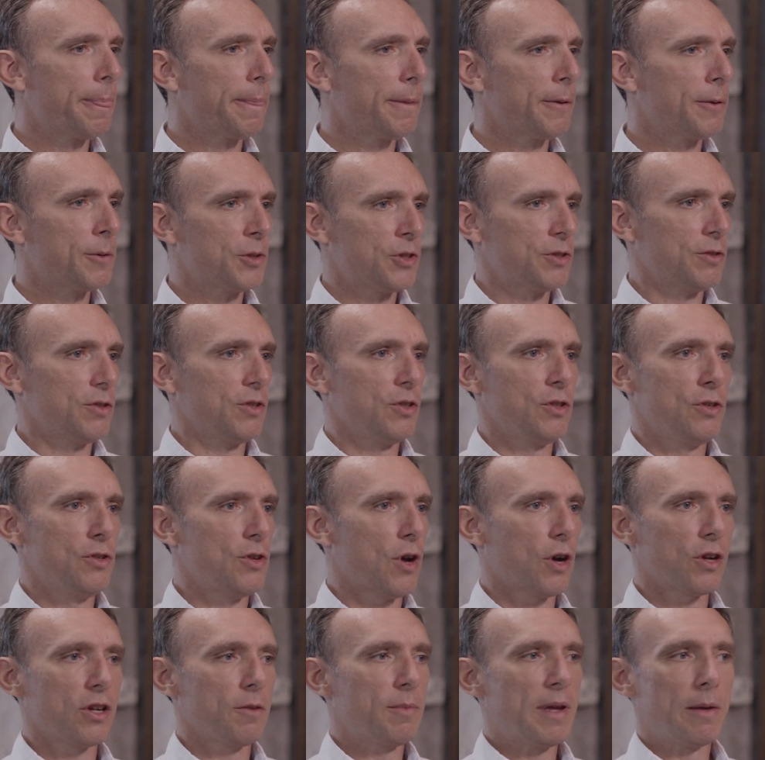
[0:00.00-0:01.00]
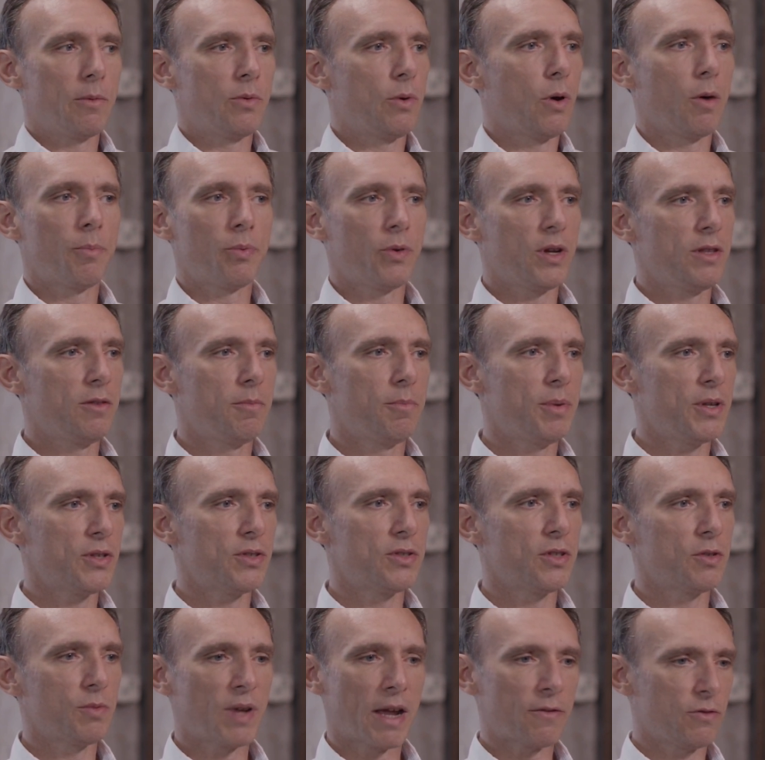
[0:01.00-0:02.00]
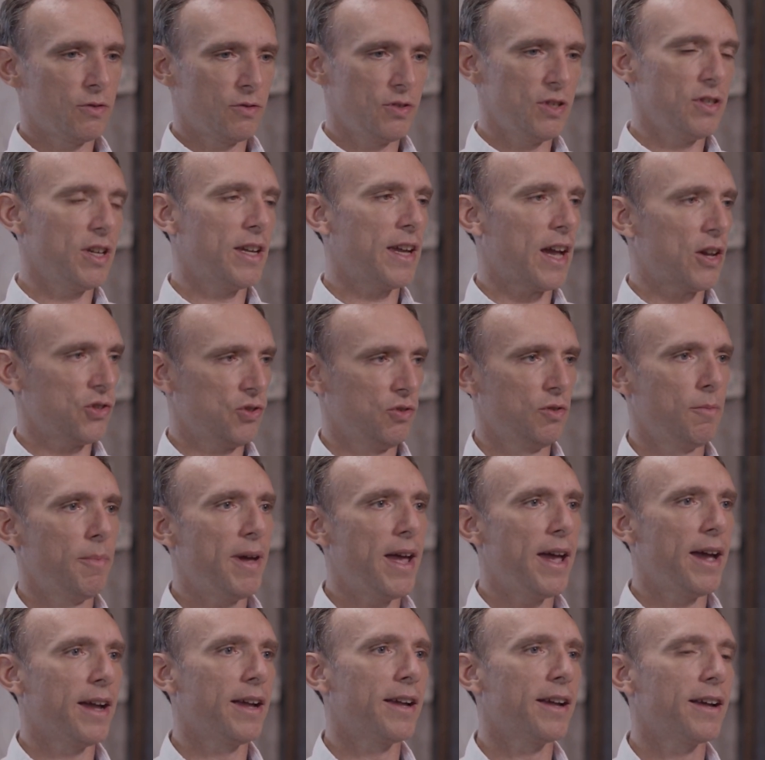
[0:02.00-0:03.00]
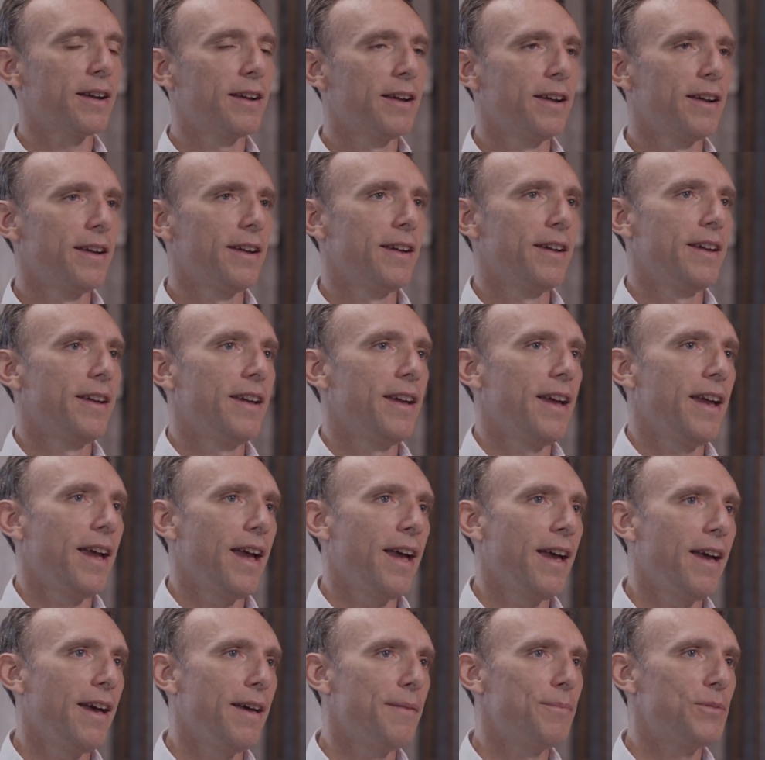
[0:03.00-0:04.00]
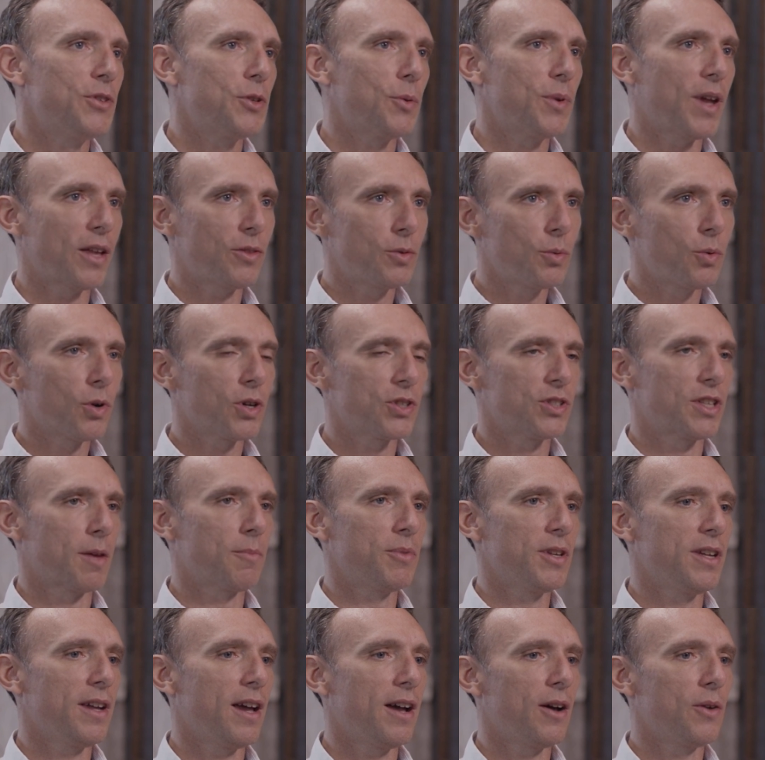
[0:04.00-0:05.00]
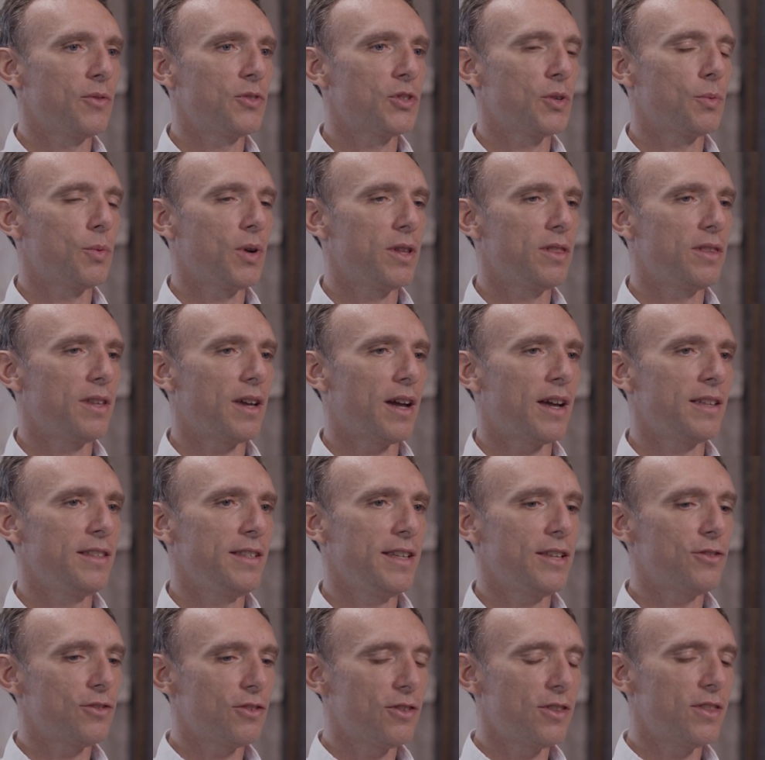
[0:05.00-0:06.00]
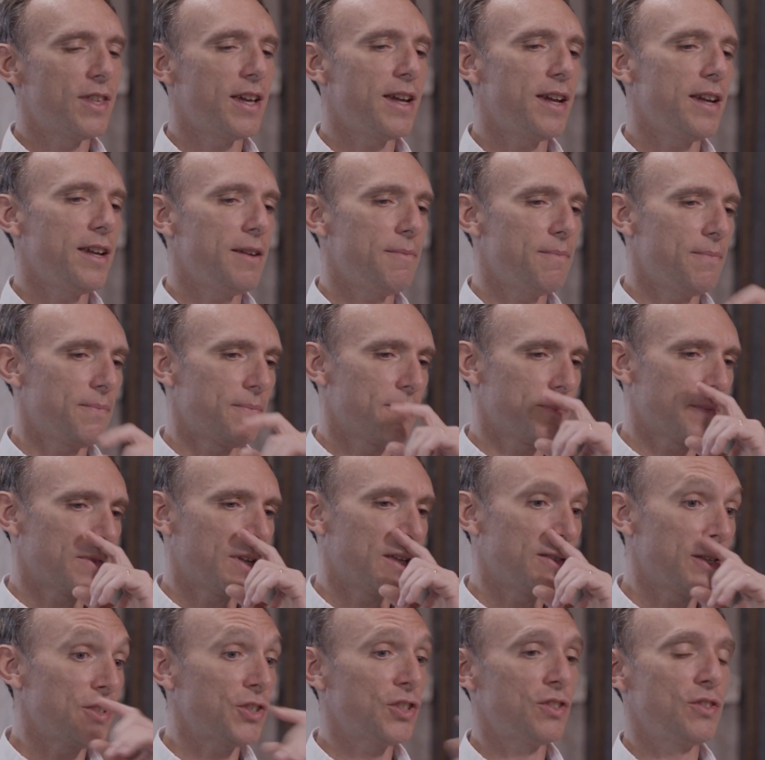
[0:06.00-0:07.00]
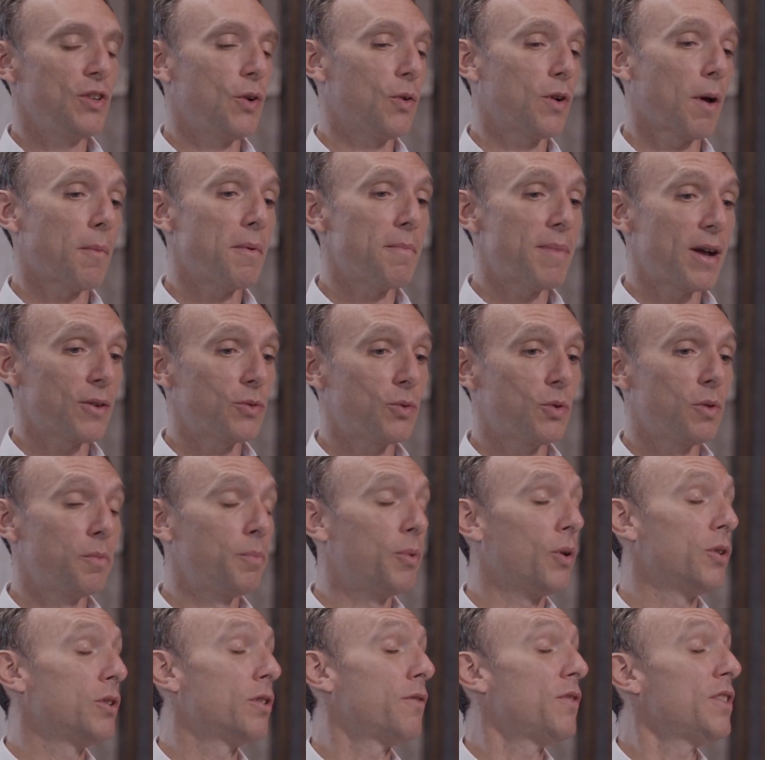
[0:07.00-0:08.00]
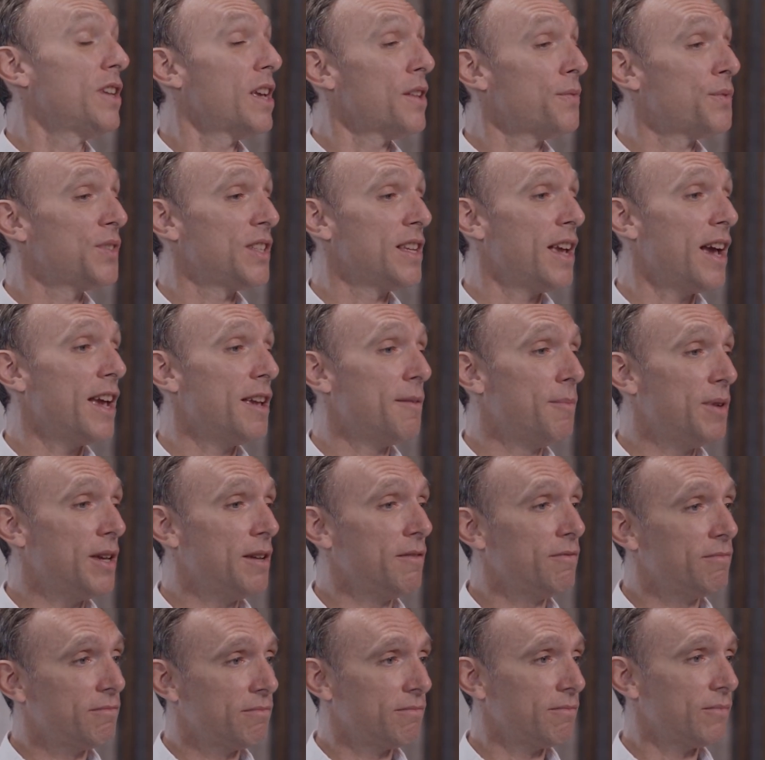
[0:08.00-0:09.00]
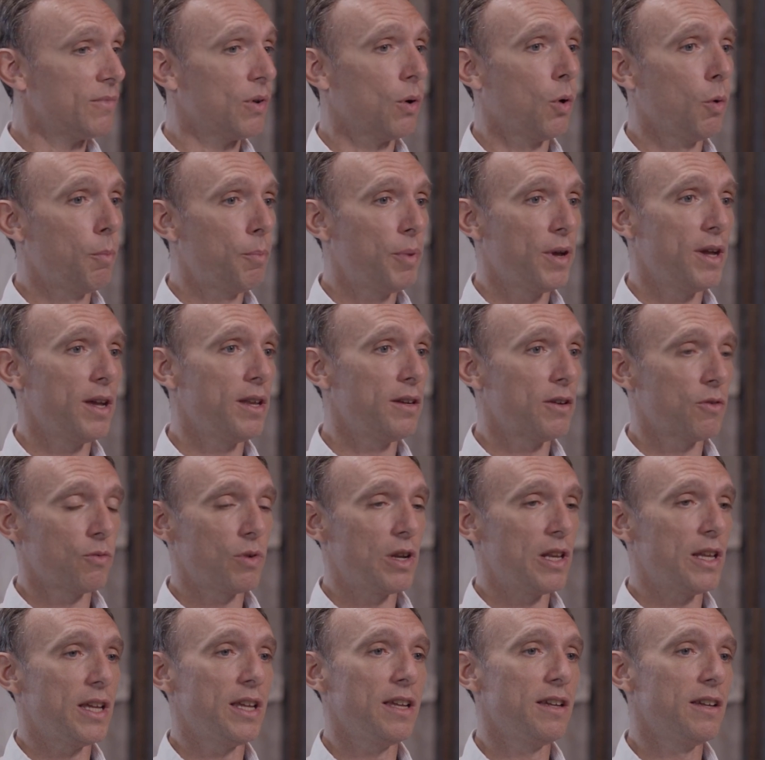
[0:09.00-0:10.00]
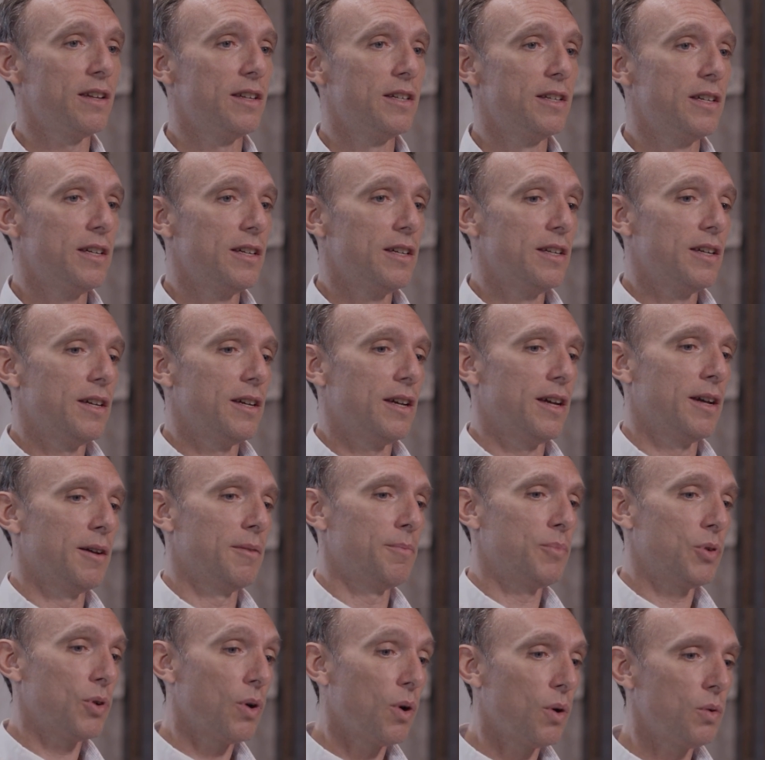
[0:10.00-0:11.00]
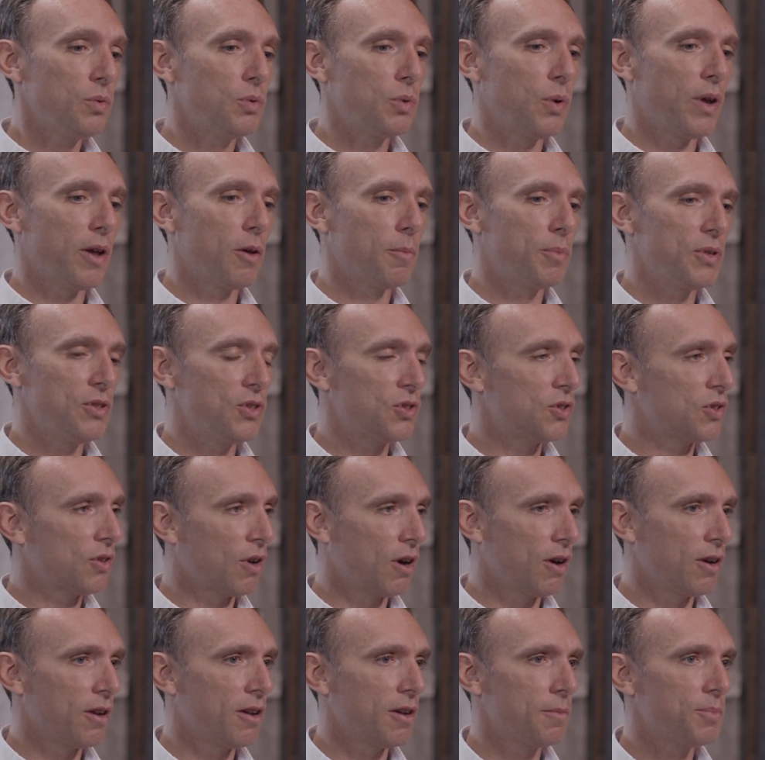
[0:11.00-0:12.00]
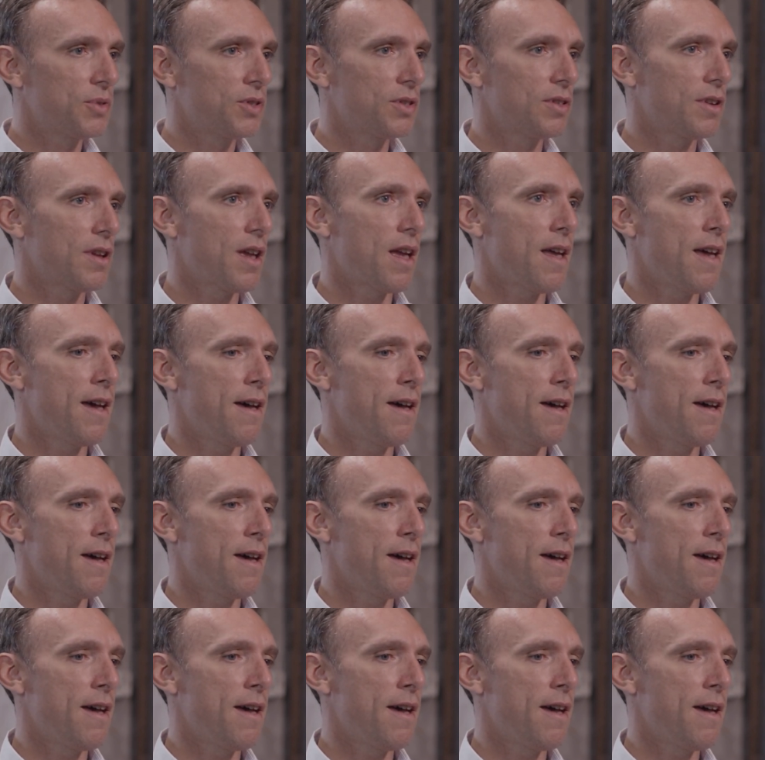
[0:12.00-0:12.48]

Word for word: because you're not going to be able to operate the business. We have to see the cash in the bank. And so we had to work something out. So at the end of the day, and this is, you know, coming back to the point of the FCA being open and really prone to helping startups,